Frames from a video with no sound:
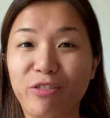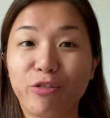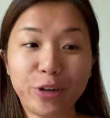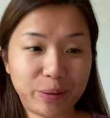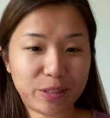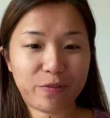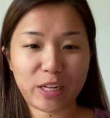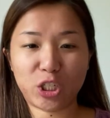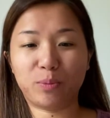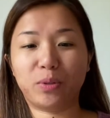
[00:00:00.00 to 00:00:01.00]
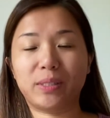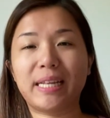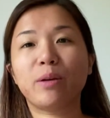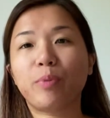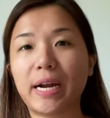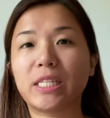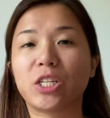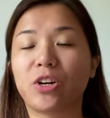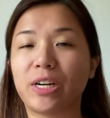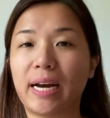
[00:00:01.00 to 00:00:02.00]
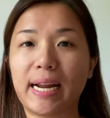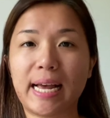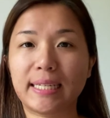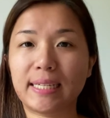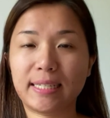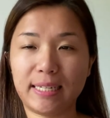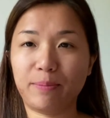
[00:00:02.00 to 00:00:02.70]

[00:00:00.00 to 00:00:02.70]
fruits, vegetables, and the prices are not as steep.